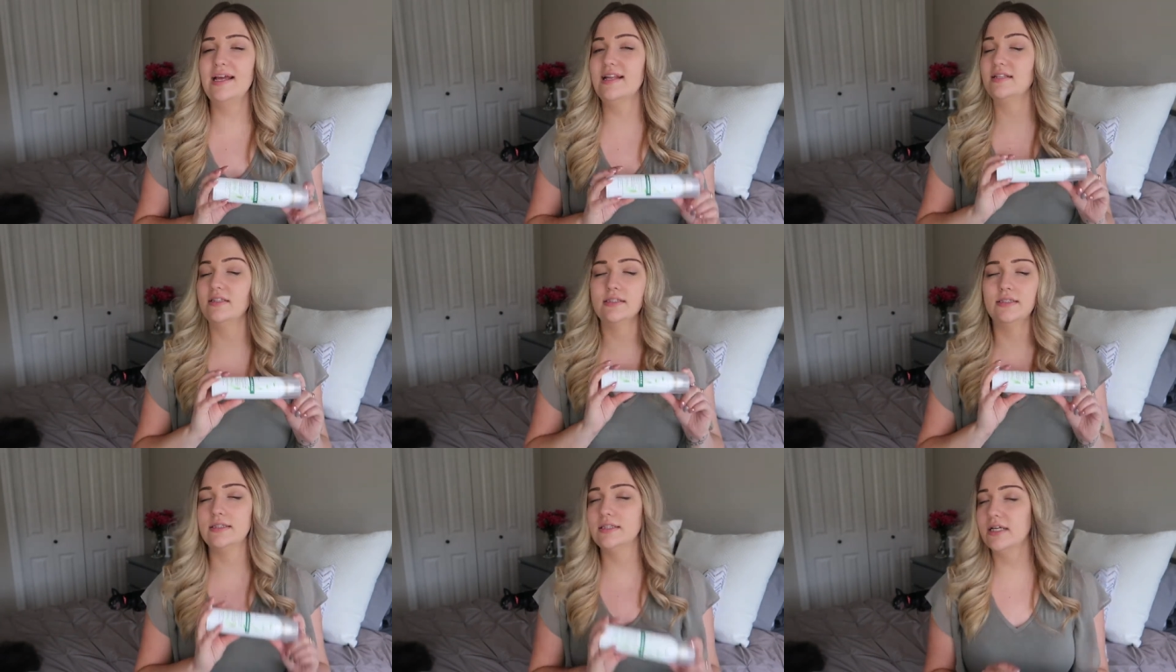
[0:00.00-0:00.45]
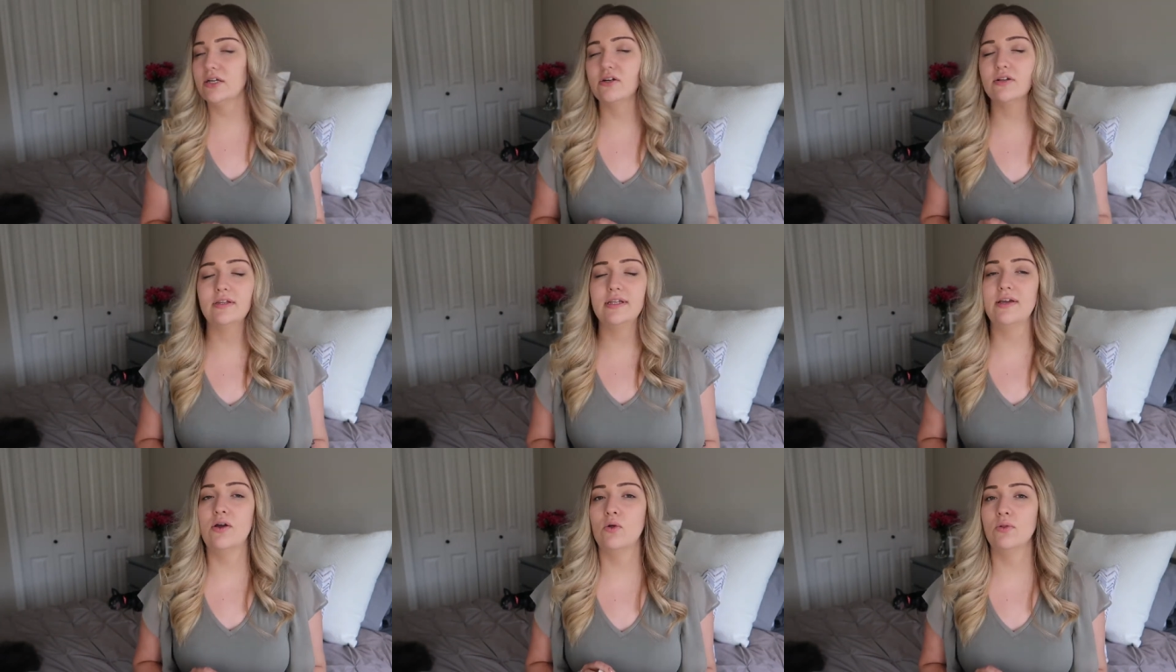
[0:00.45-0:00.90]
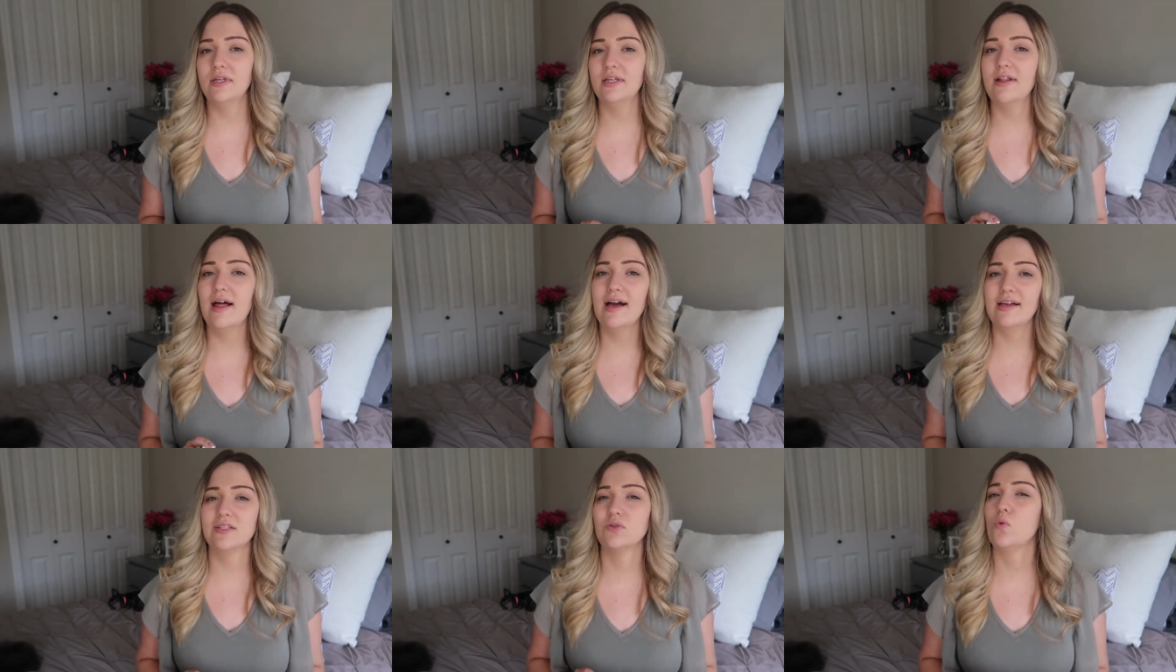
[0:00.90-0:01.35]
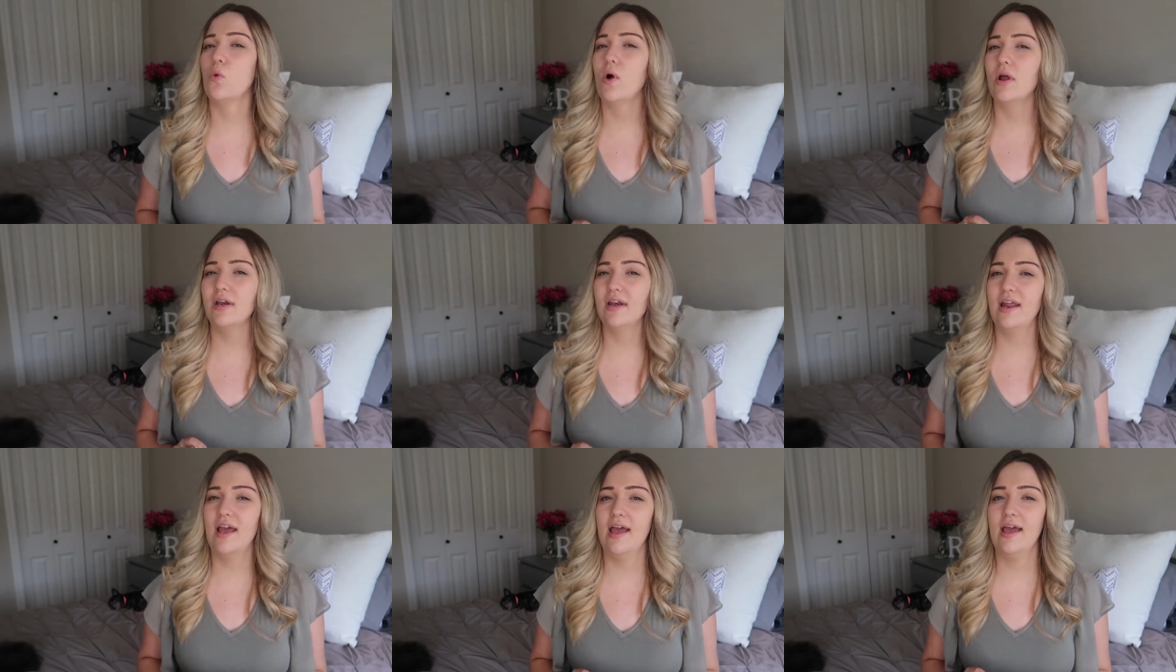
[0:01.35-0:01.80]
it literally only lasts
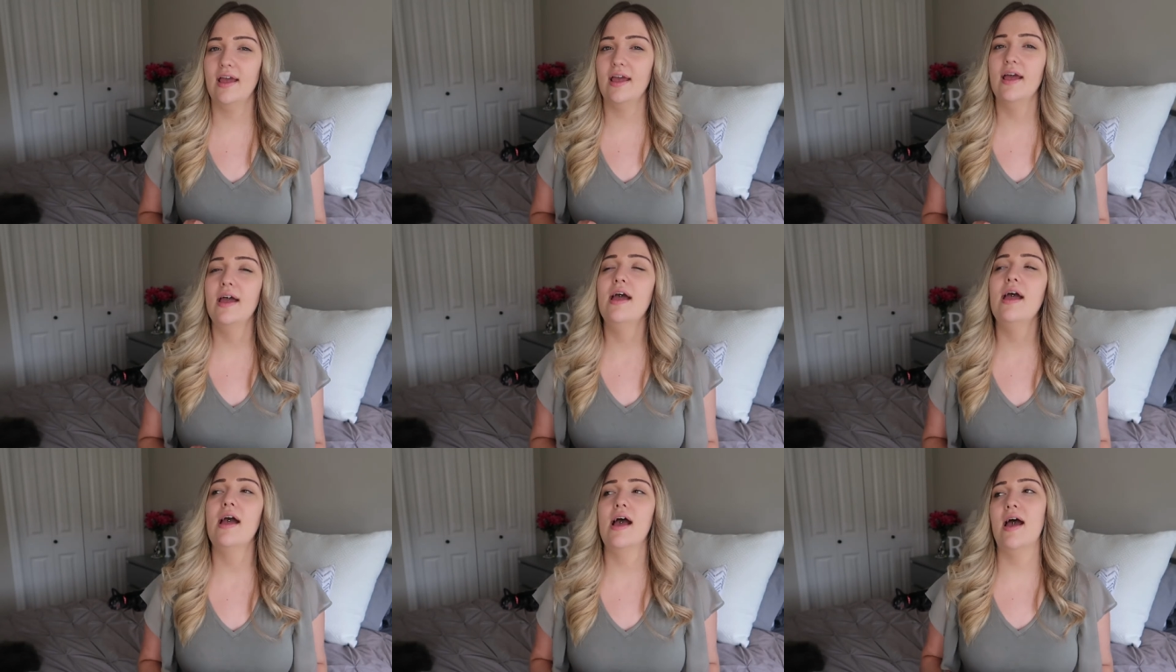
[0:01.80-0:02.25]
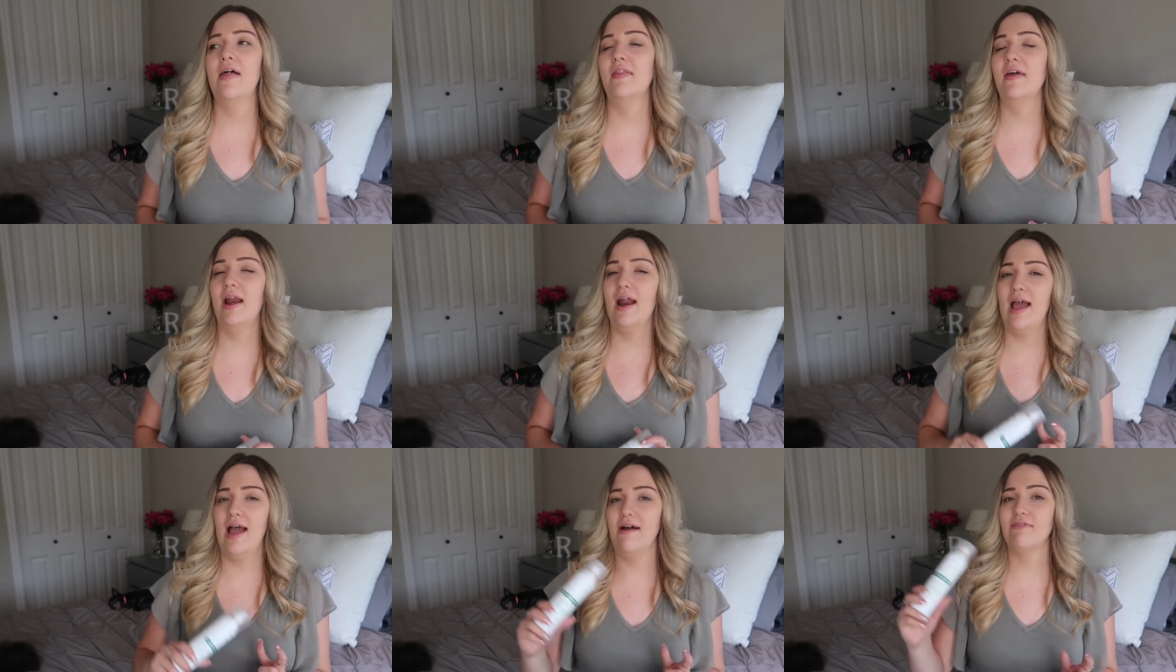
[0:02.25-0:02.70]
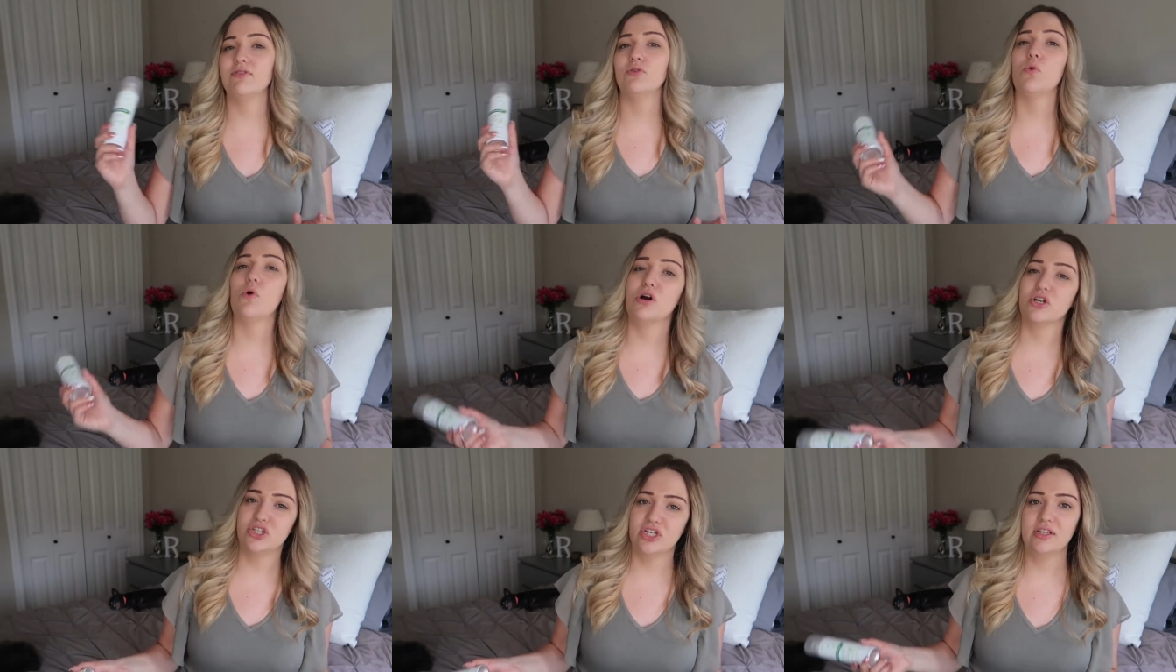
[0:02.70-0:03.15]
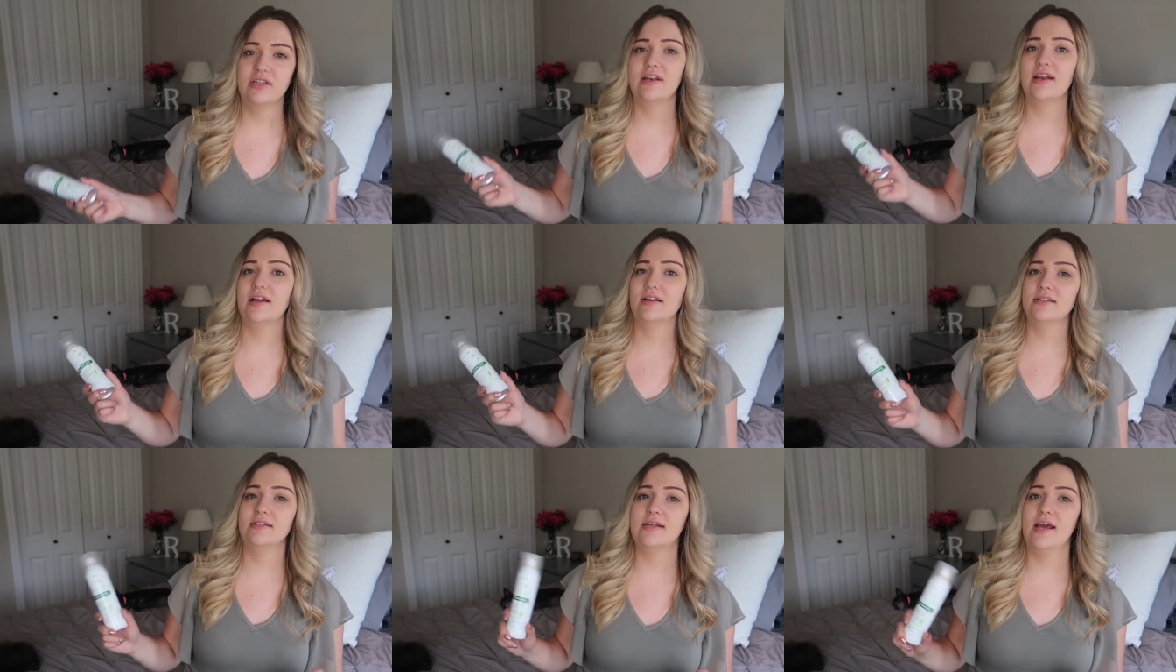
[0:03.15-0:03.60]
one day, and then I have to wash it the
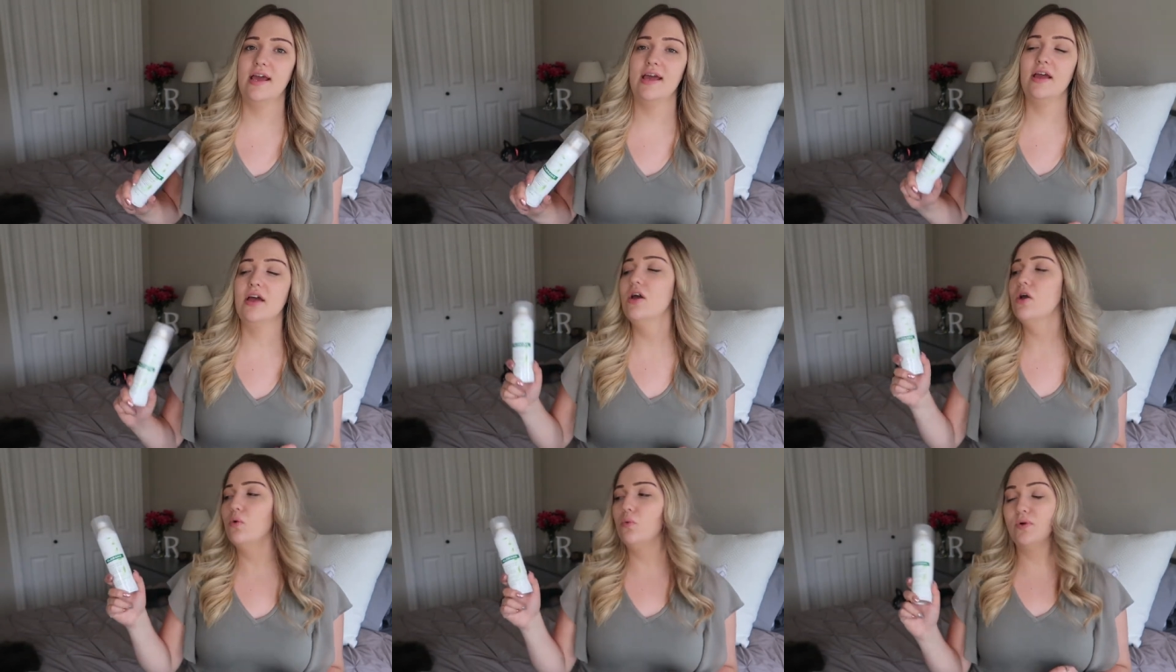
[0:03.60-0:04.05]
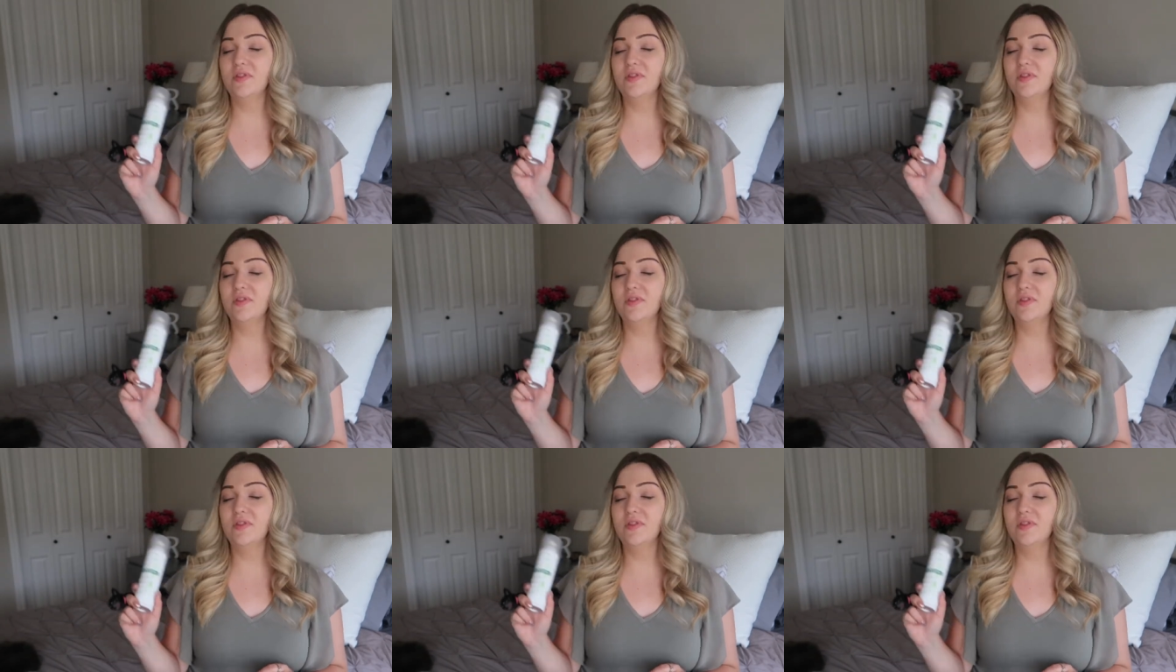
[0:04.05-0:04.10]
next day.